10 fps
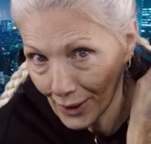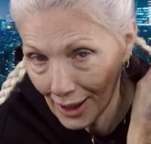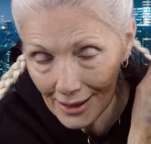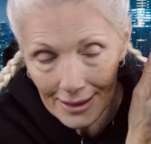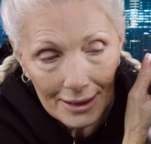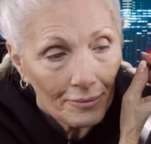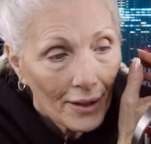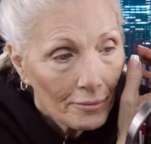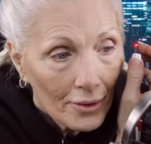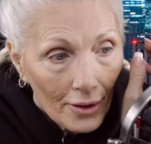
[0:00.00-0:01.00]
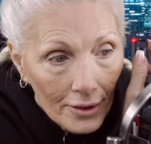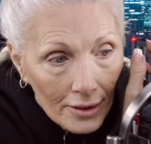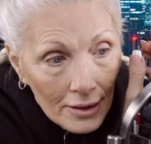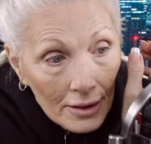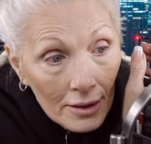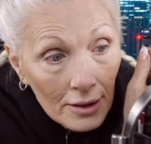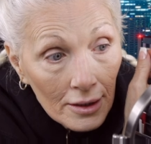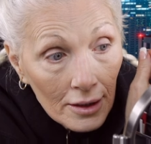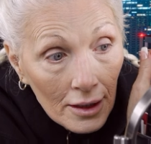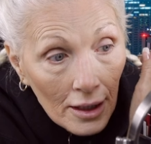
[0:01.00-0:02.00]
we're going to skip that part.
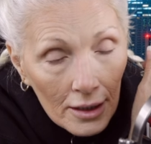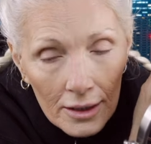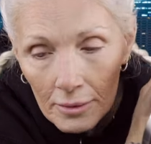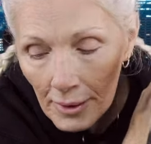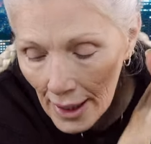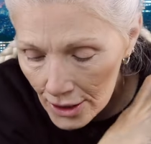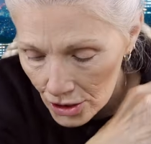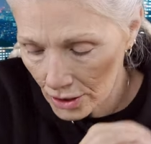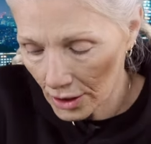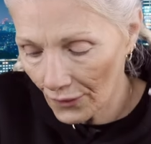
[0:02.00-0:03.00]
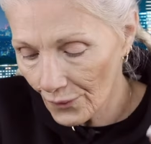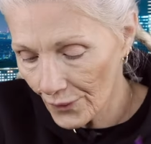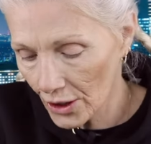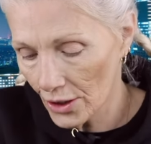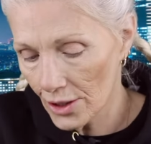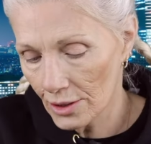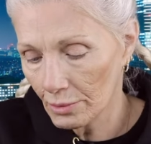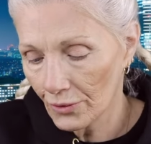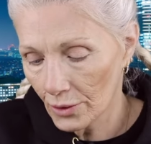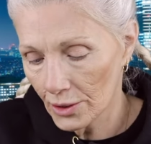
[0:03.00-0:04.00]
Um, actually, first,
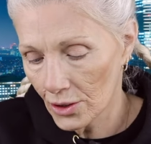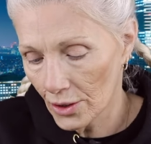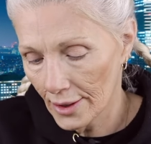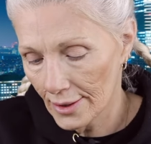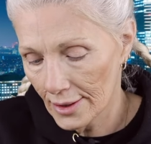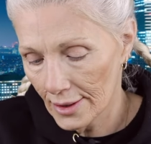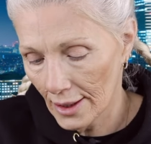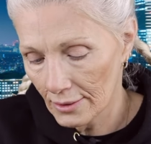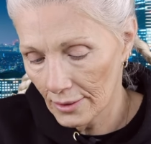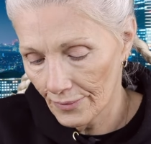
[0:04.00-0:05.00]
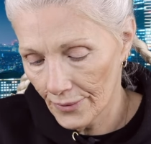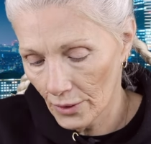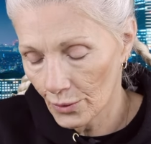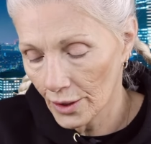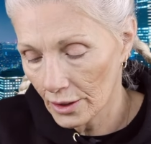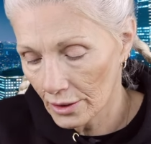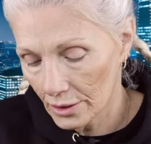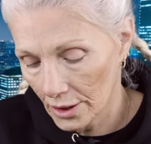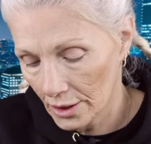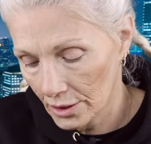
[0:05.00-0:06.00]
before we try this out, we are
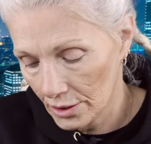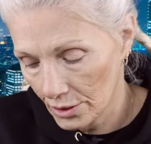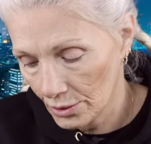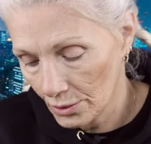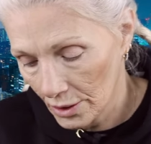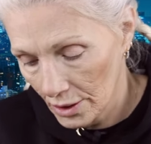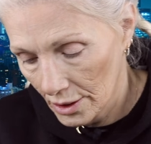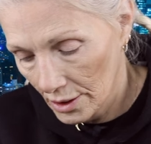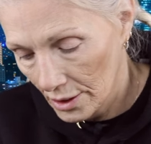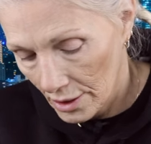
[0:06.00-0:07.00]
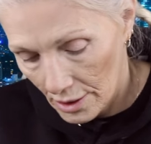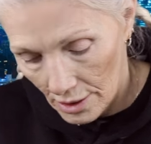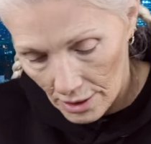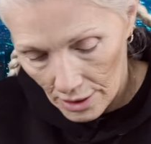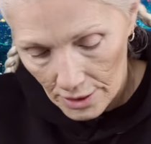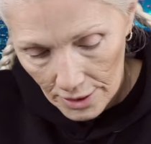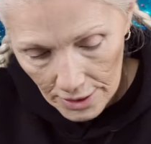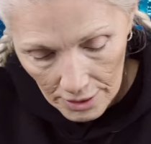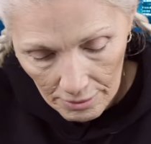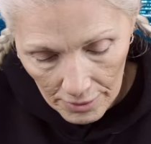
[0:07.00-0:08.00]
going to do
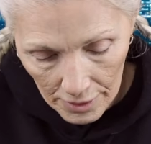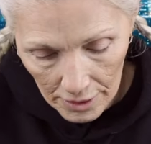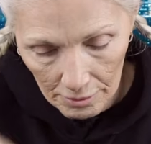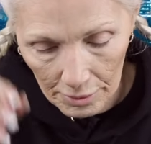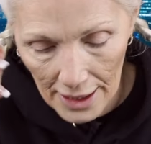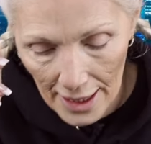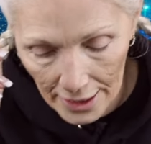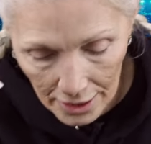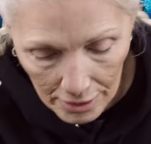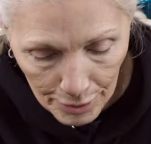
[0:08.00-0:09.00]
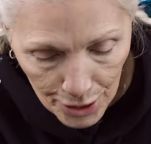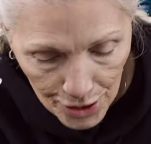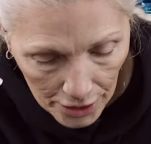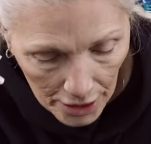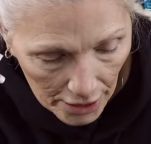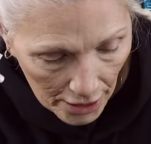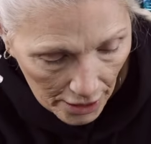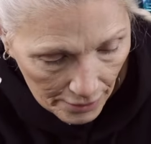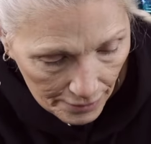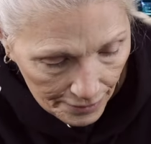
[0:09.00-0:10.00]
some black push
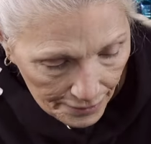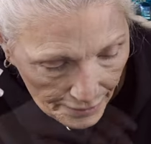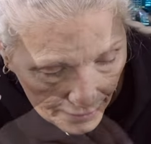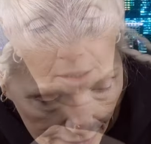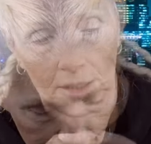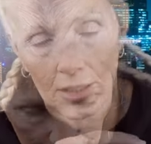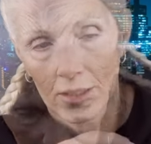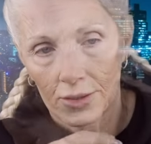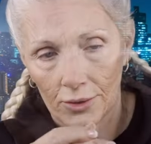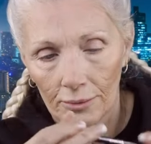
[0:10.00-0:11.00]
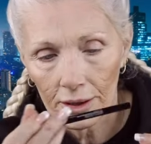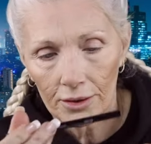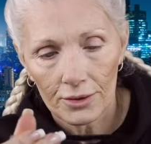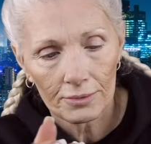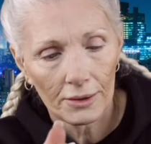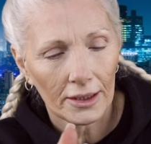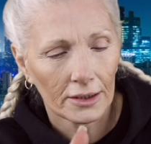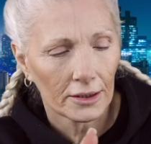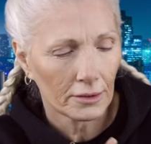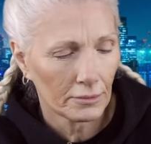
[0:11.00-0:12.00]
lining. So I'm going to use
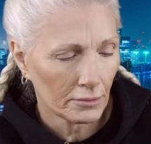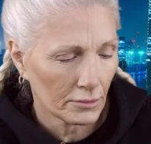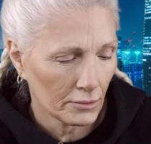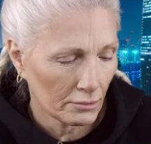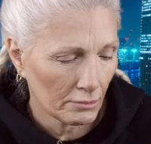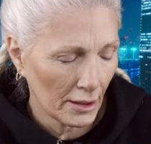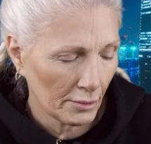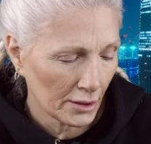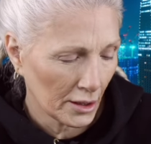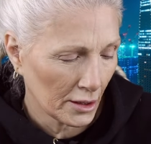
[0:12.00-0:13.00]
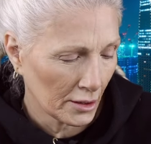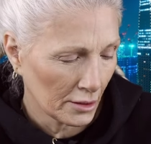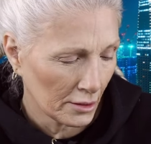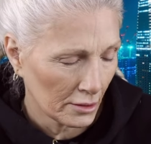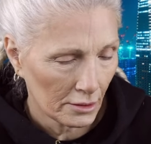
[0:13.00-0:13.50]
my Maybelline